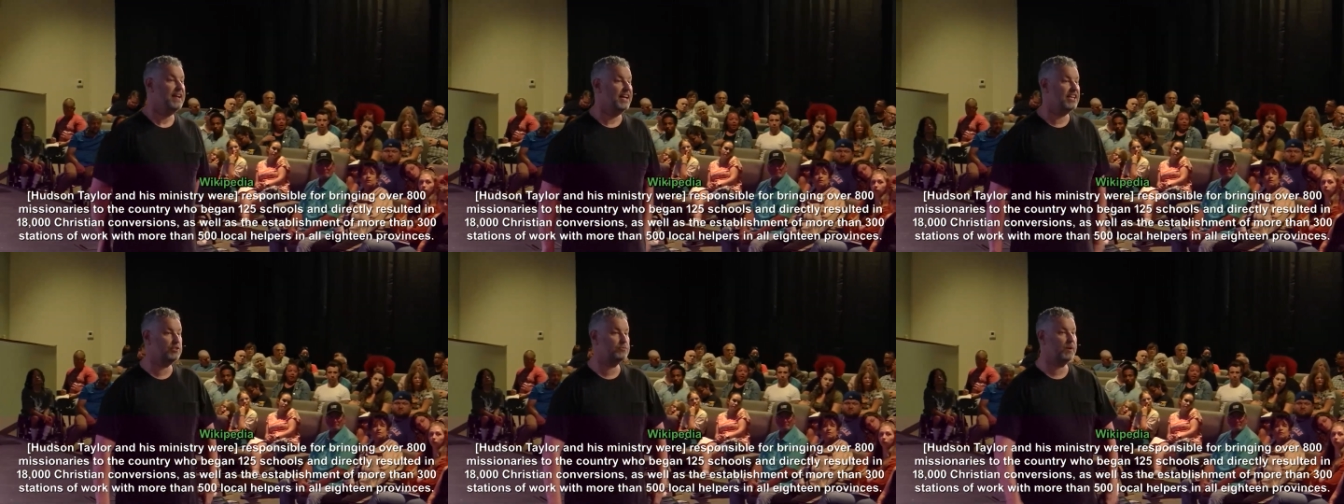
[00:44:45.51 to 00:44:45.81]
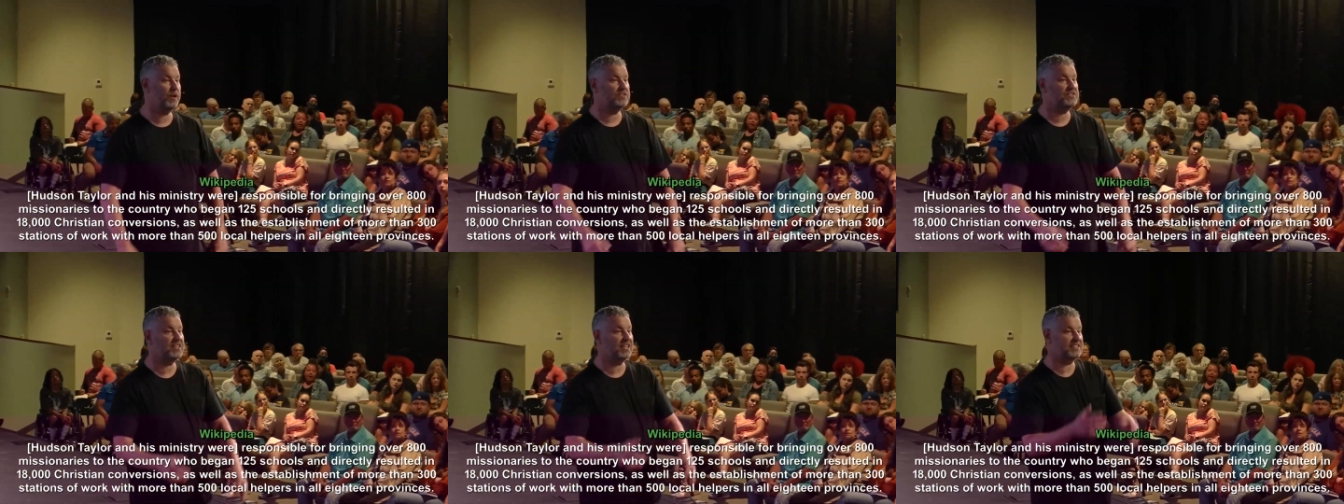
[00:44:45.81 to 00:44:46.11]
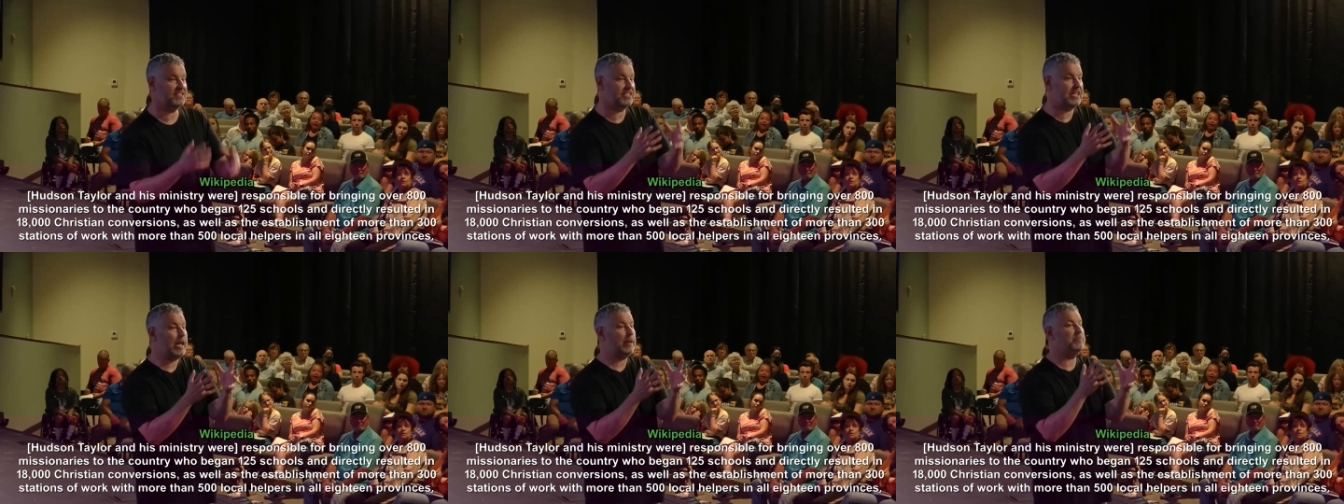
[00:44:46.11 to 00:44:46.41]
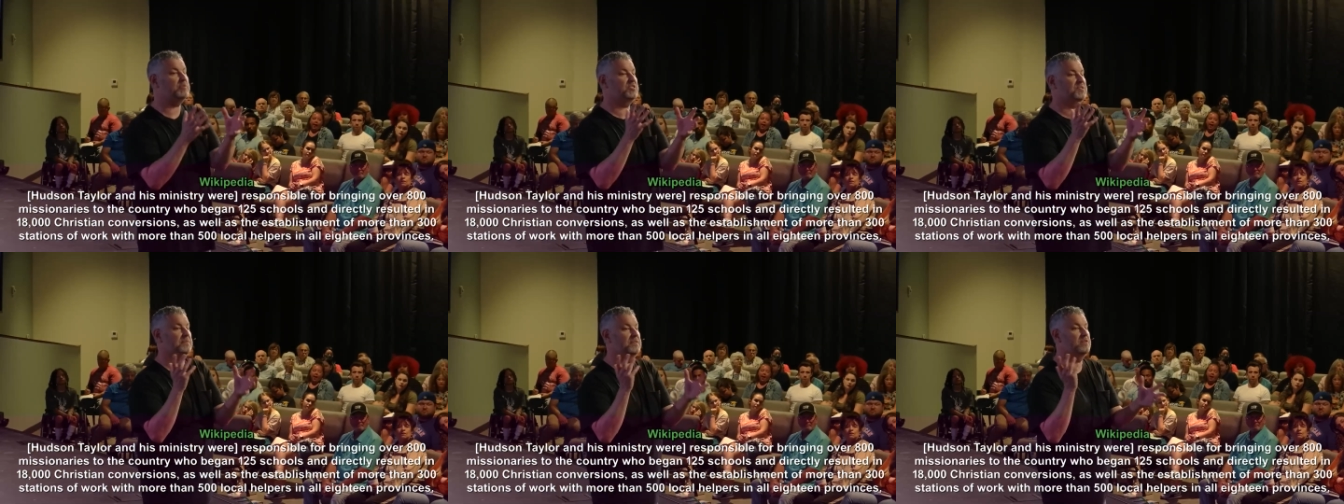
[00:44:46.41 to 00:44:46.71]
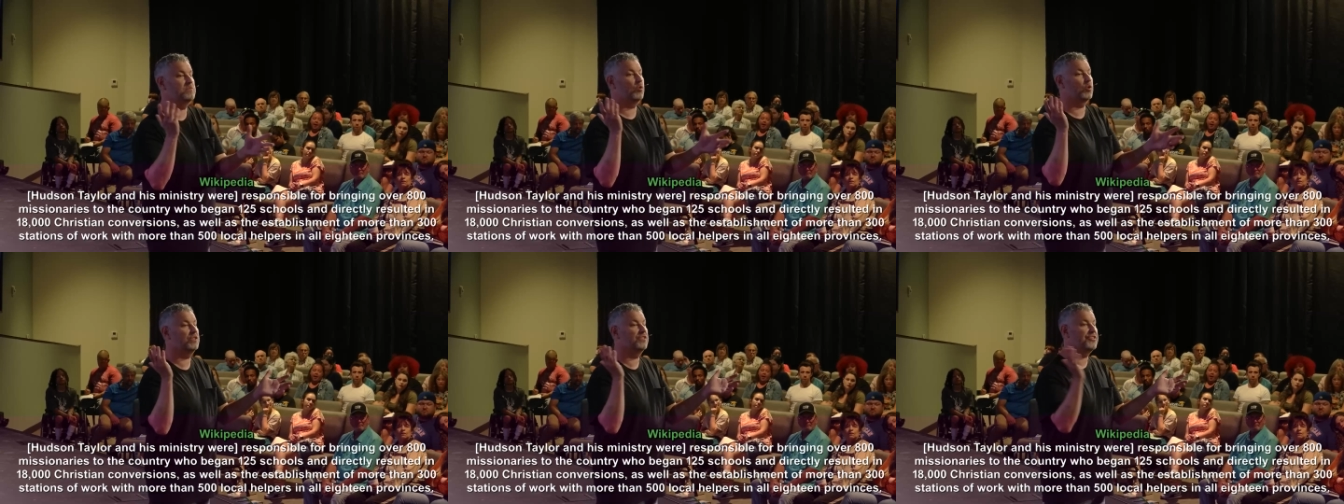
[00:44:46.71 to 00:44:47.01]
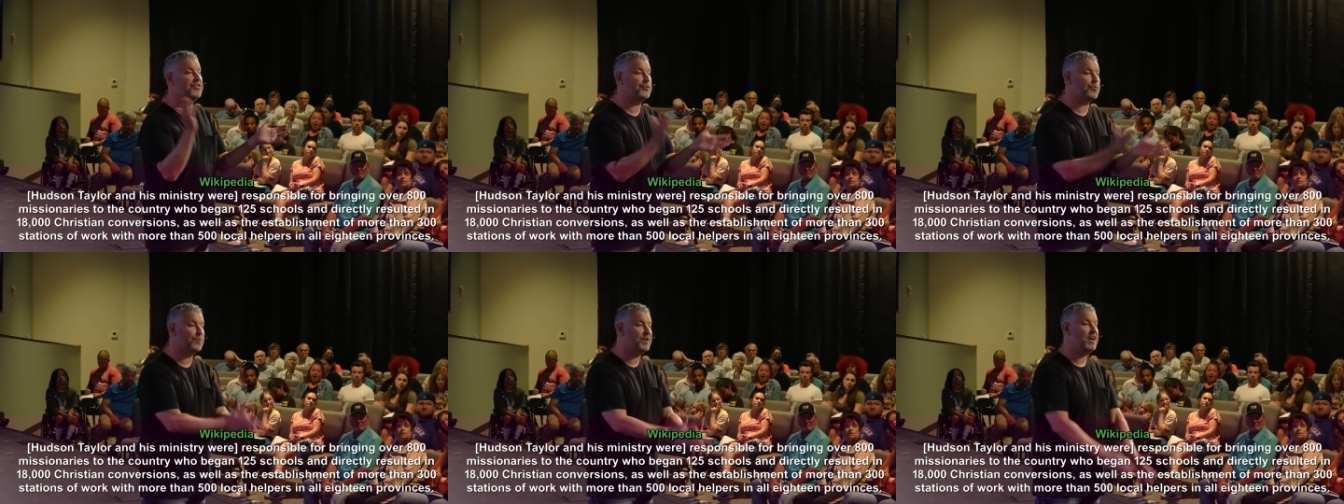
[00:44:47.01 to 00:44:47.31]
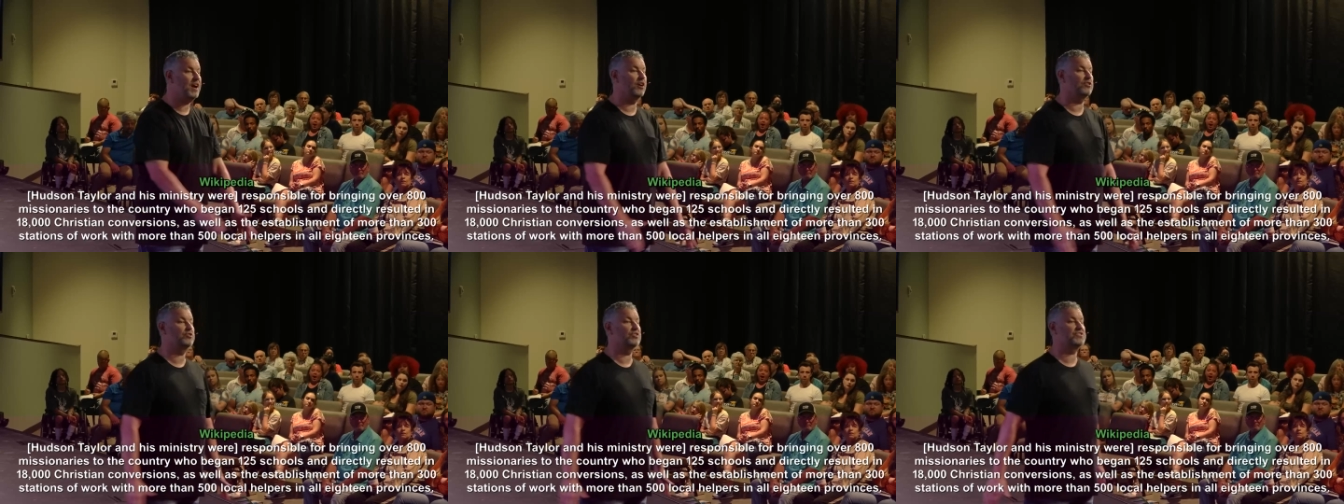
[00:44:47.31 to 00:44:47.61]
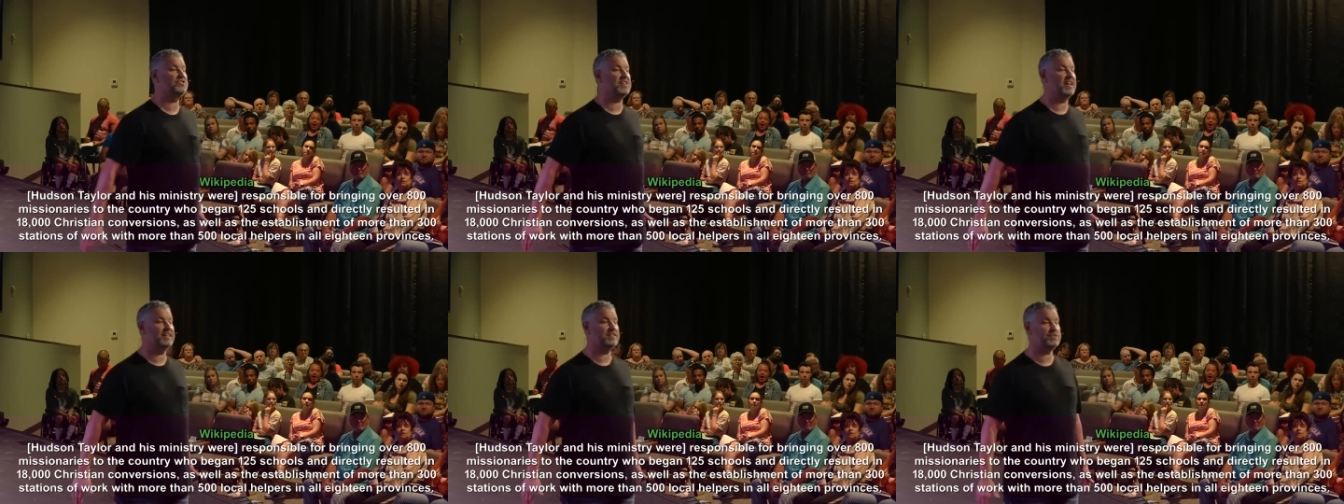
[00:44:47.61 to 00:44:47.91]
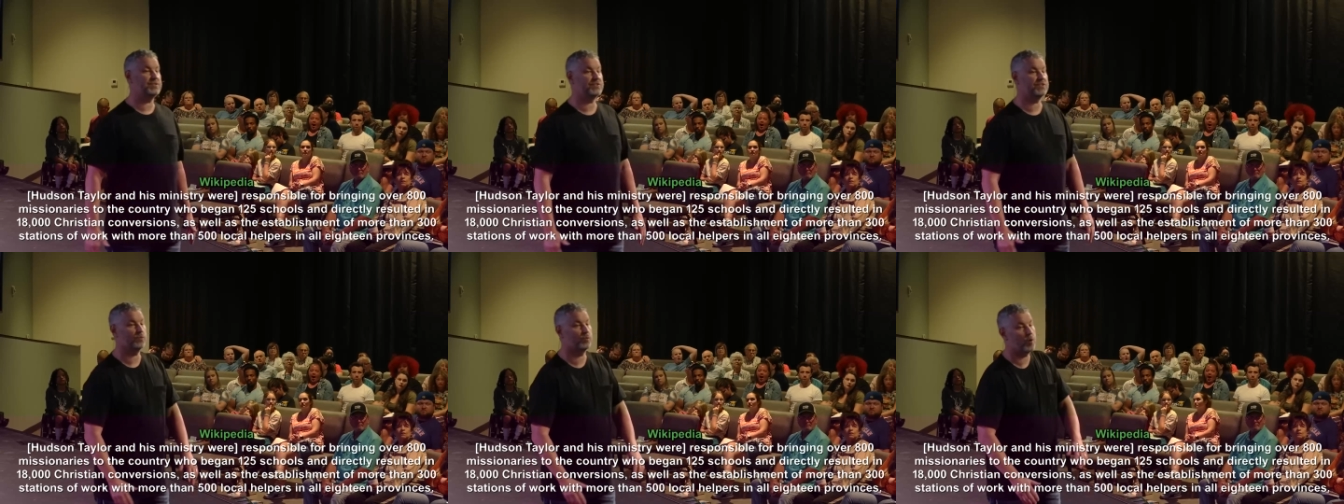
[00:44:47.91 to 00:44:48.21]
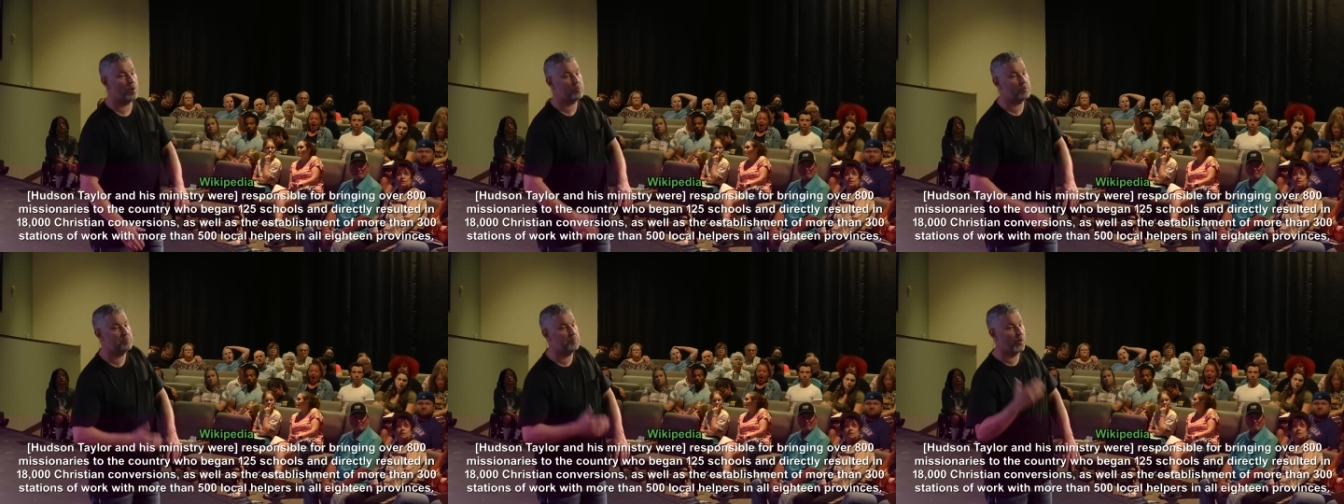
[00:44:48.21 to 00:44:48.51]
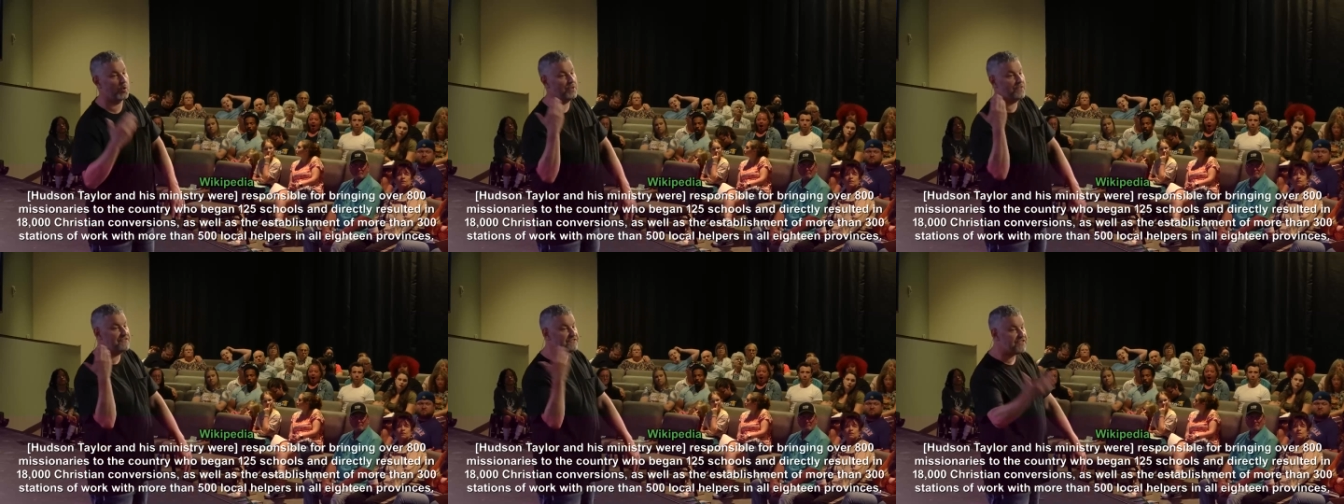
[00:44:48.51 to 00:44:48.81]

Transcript: as well as the establishment of more than 300 stations of work with more than